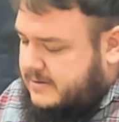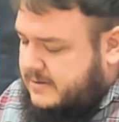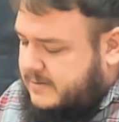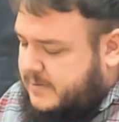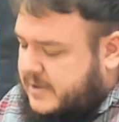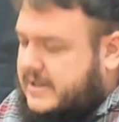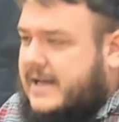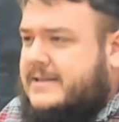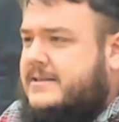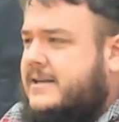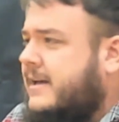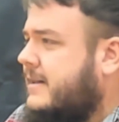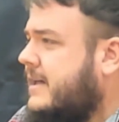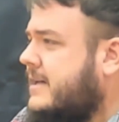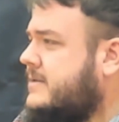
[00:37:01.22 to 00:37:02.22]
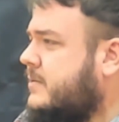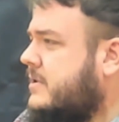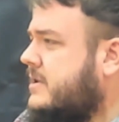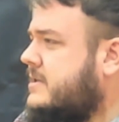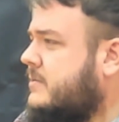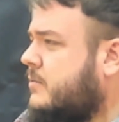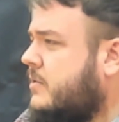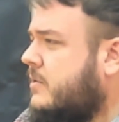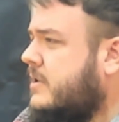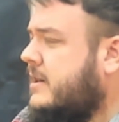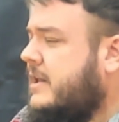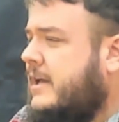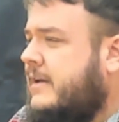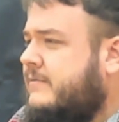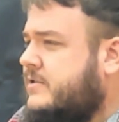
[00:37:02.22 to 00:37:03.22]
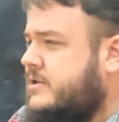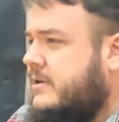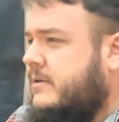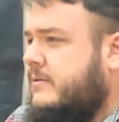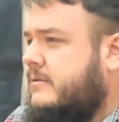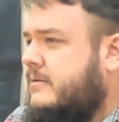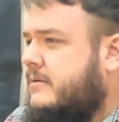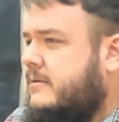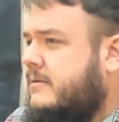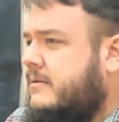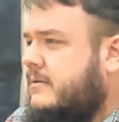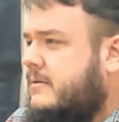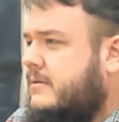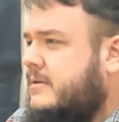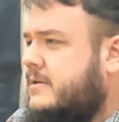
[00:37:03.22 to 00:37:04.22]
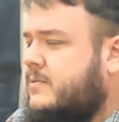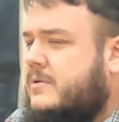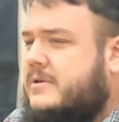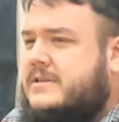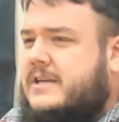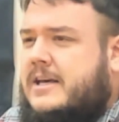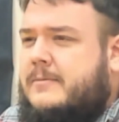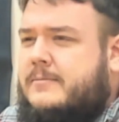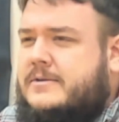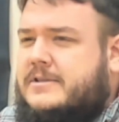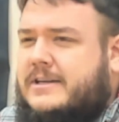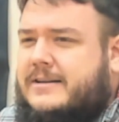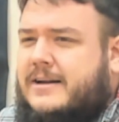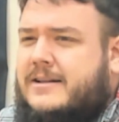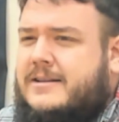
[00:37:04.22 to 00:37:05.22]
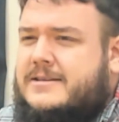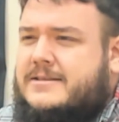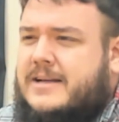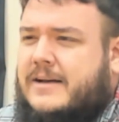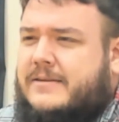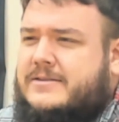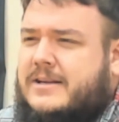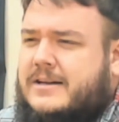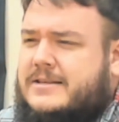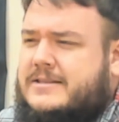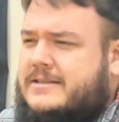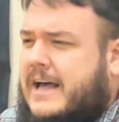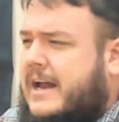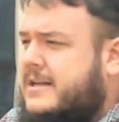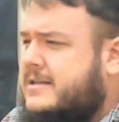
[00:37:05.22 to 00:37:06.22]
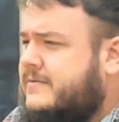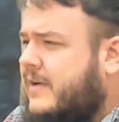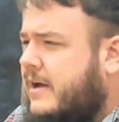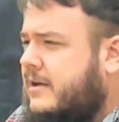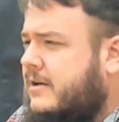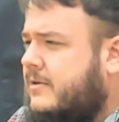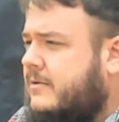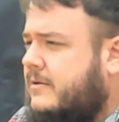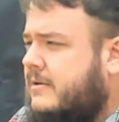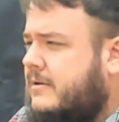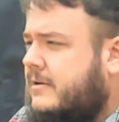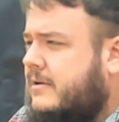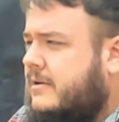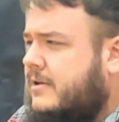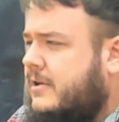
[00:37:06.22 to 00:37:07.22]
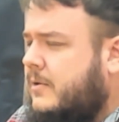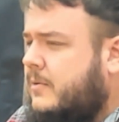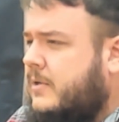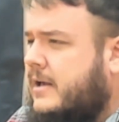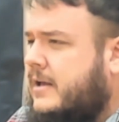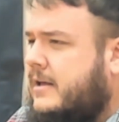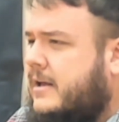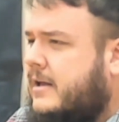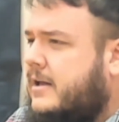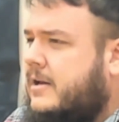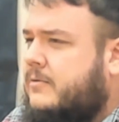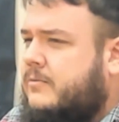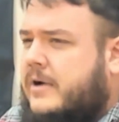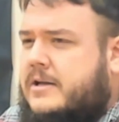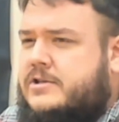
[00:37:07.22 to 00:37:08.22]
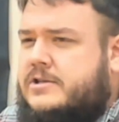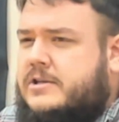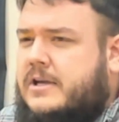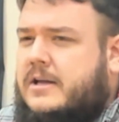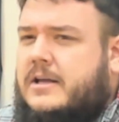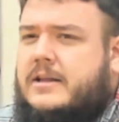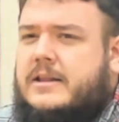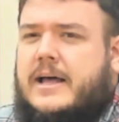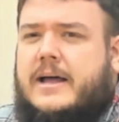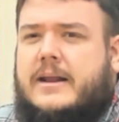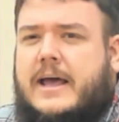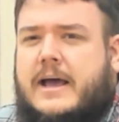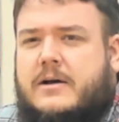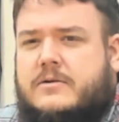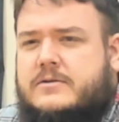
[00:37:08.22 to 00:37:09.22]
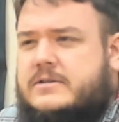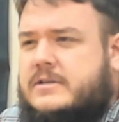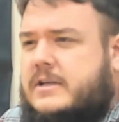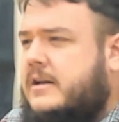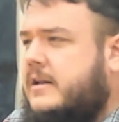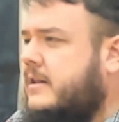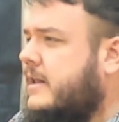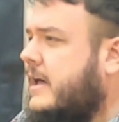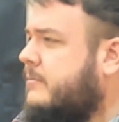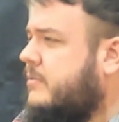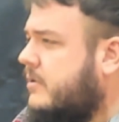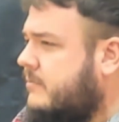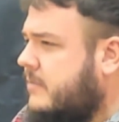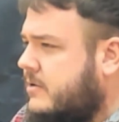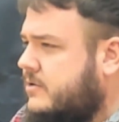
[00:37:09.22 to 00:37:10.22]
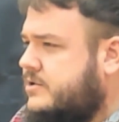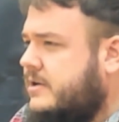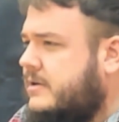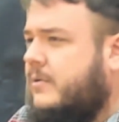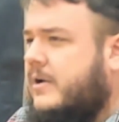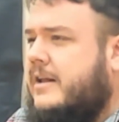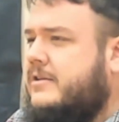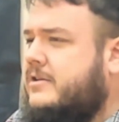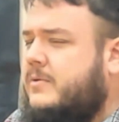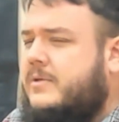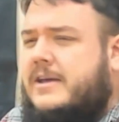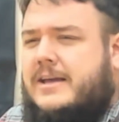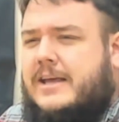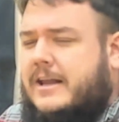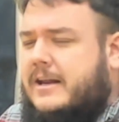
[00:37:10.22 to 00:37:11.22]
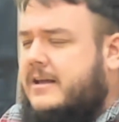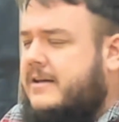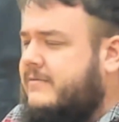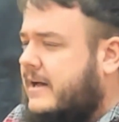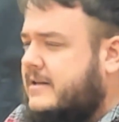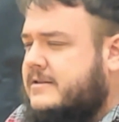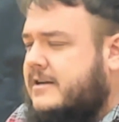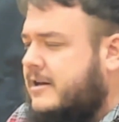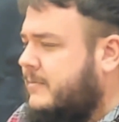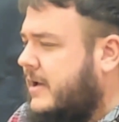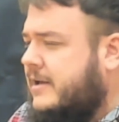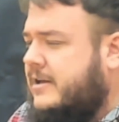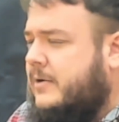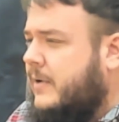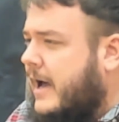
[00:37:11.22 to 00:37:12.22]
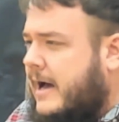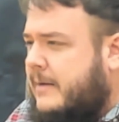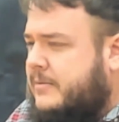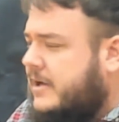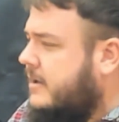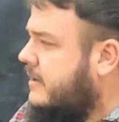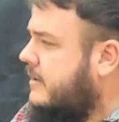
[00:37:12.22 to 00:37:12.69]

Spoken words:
But that's it. That's where this world leads you. This world's empty. None of this stuff's going to satisfy you. You think getting rich, getting that house, getting that promotion, what, you think any of that's going to make you happy?